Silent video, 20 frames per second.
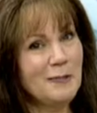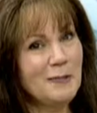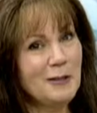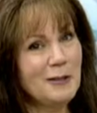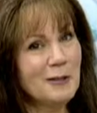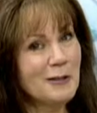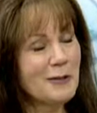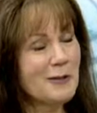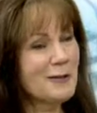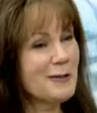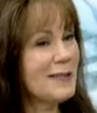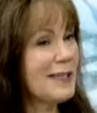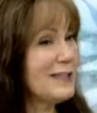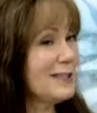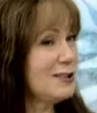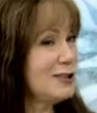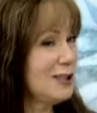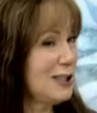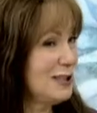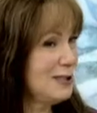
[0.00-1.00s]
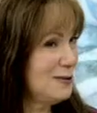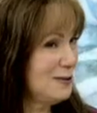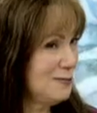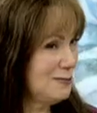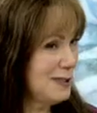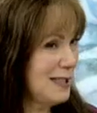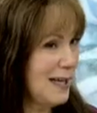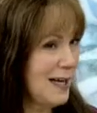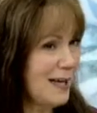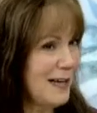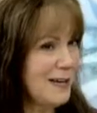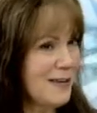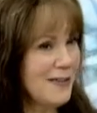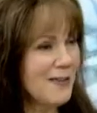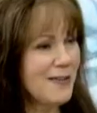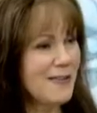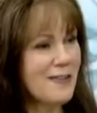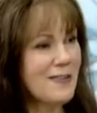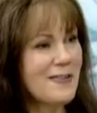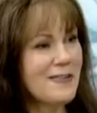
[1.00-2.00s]
You can learn how to change your
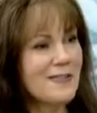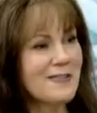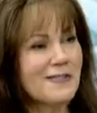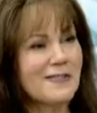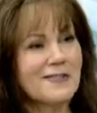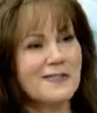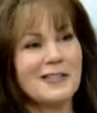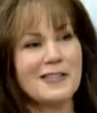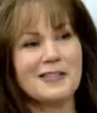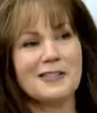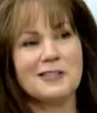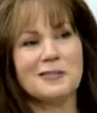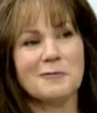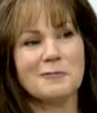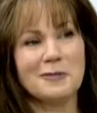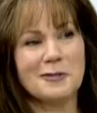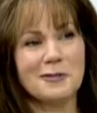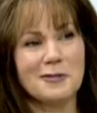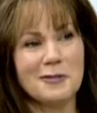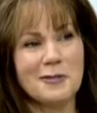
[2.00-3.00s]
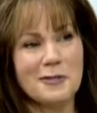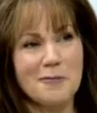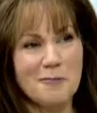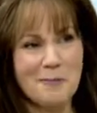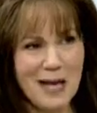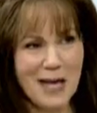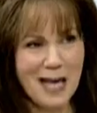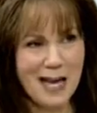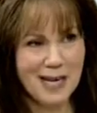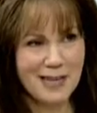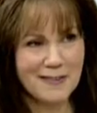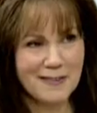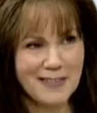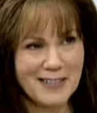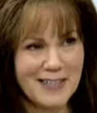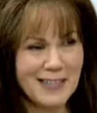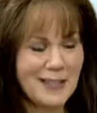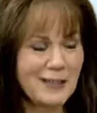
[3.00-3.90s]
tire. You can learn how to jump start your battery.